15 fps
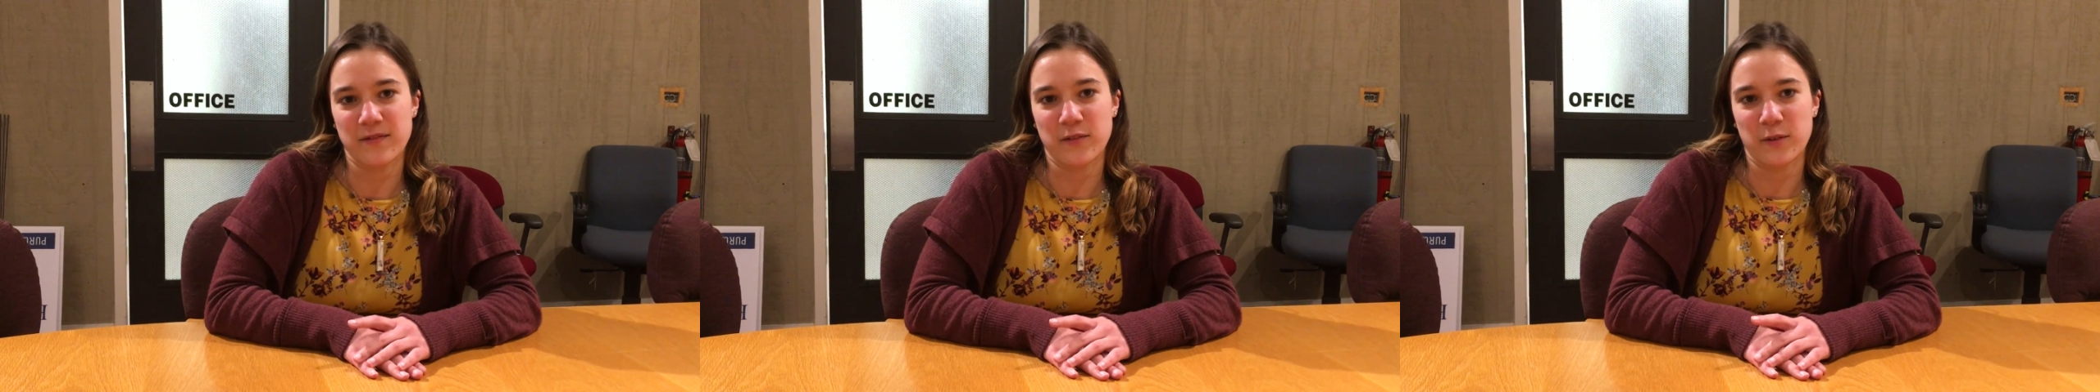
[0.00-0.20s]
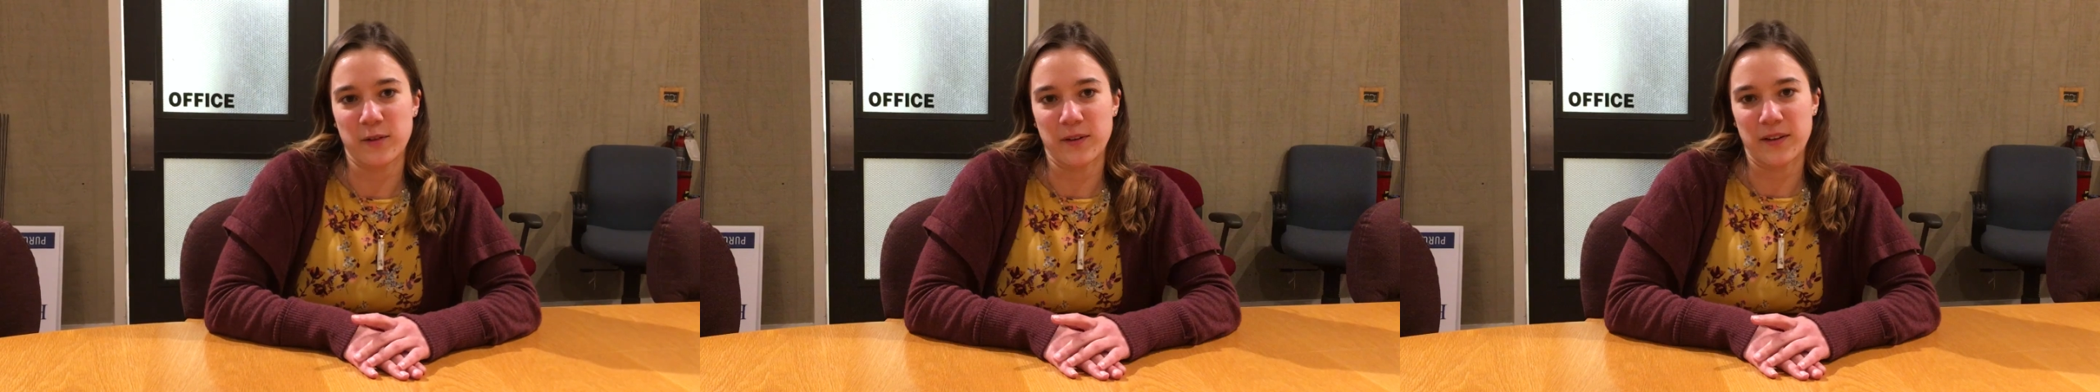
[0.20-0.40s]

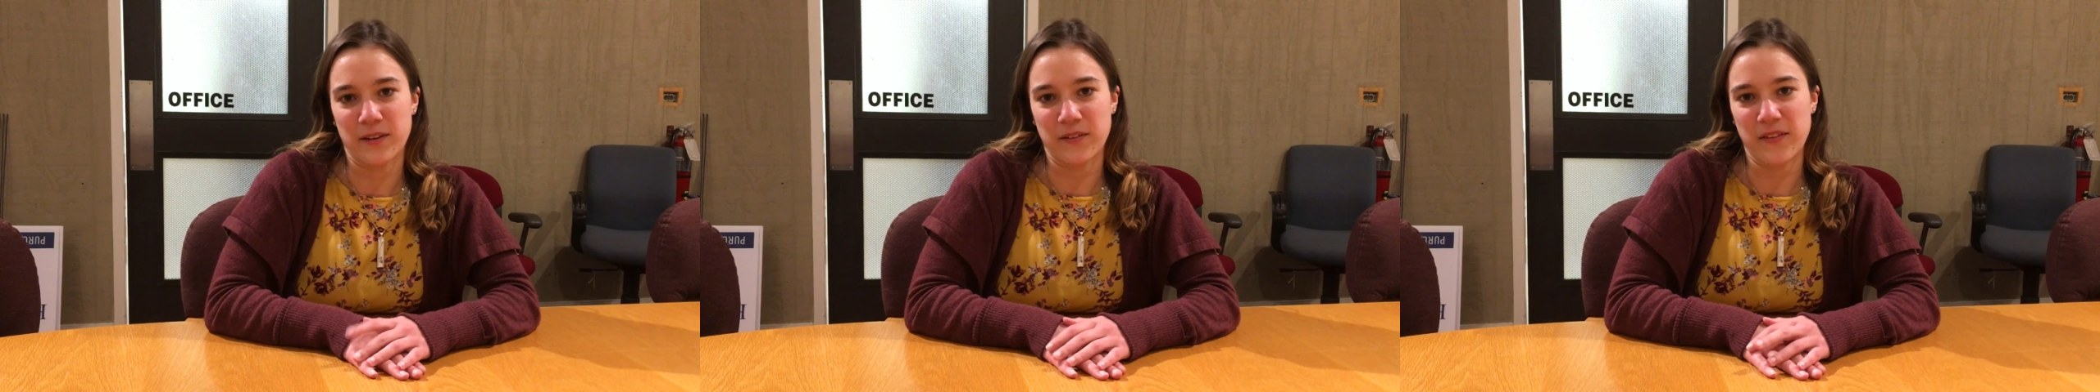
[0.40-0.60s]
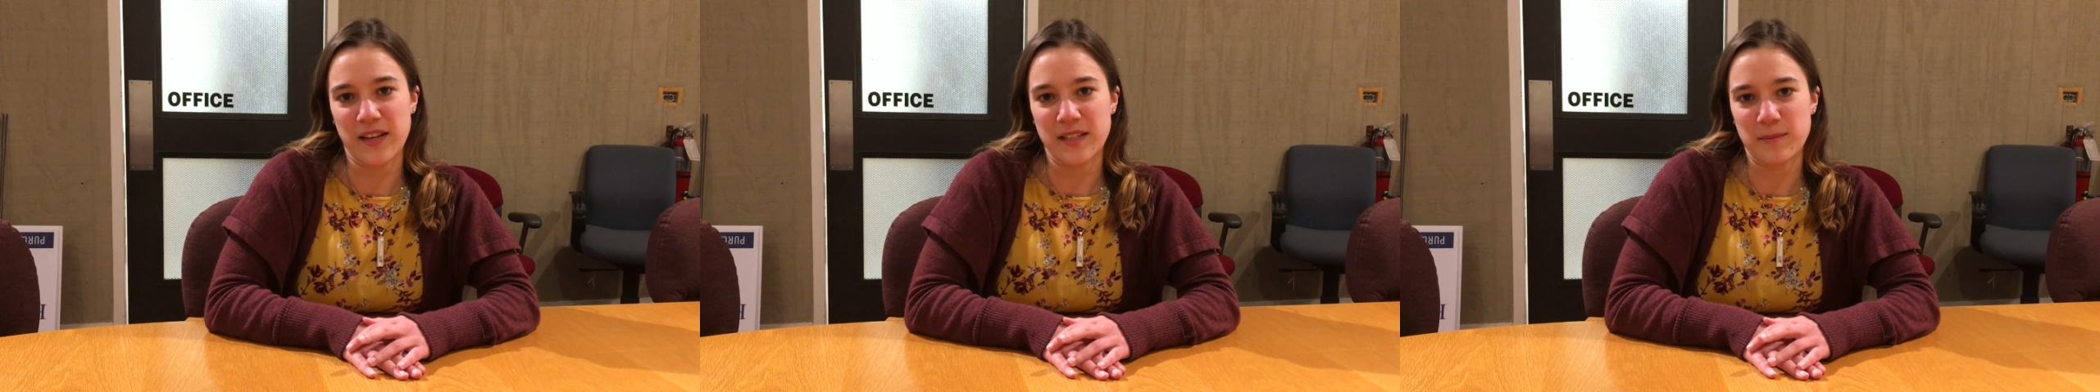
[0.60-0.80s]

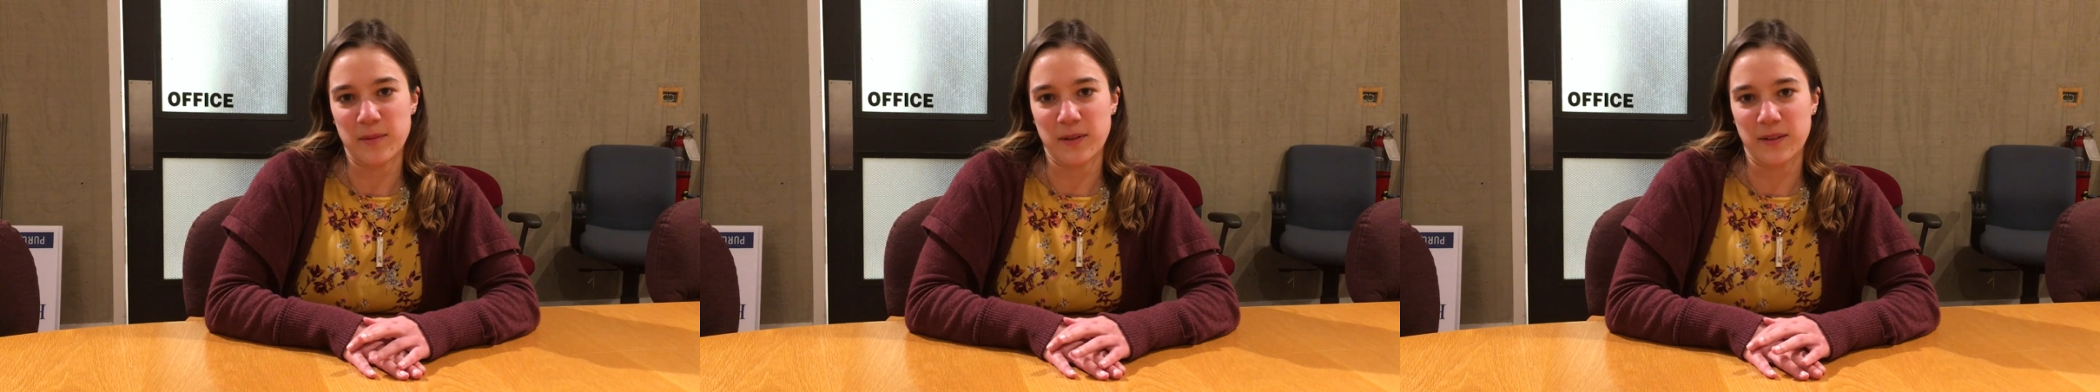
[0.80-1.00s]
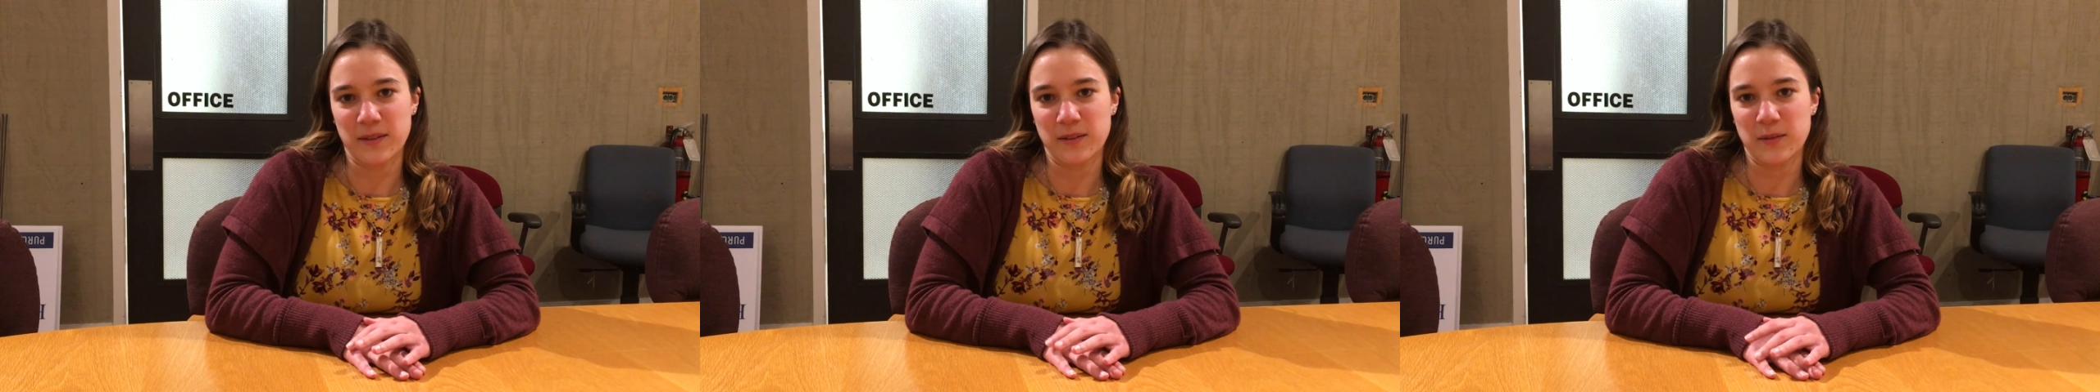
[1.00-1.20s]
for
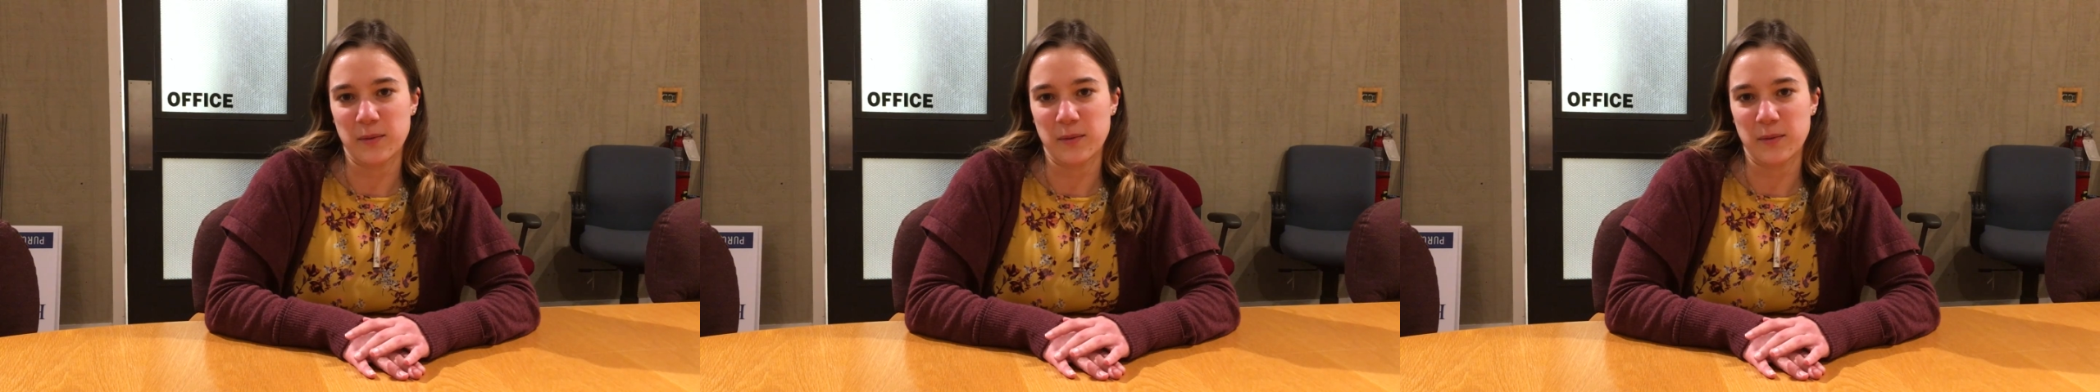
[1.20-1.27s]
Facebook,